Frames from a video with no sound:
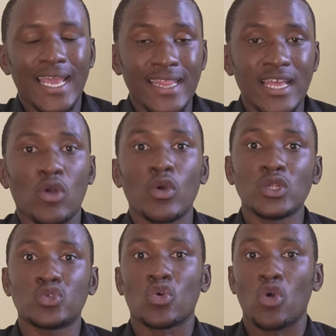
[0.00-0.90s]
and they are
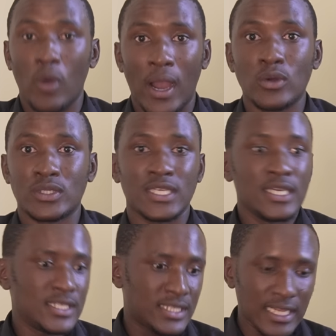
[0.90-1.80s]
going to go out,
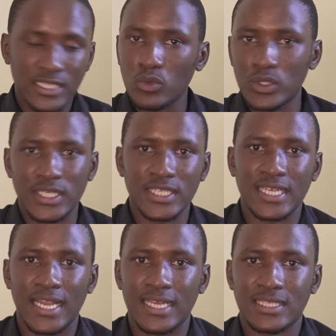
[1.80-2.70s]
starting with TS
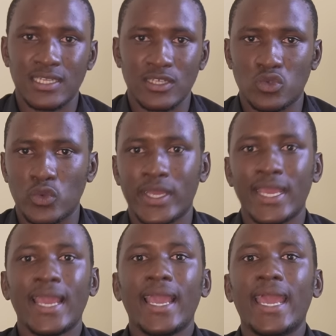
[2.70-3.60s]
Galaxy next week,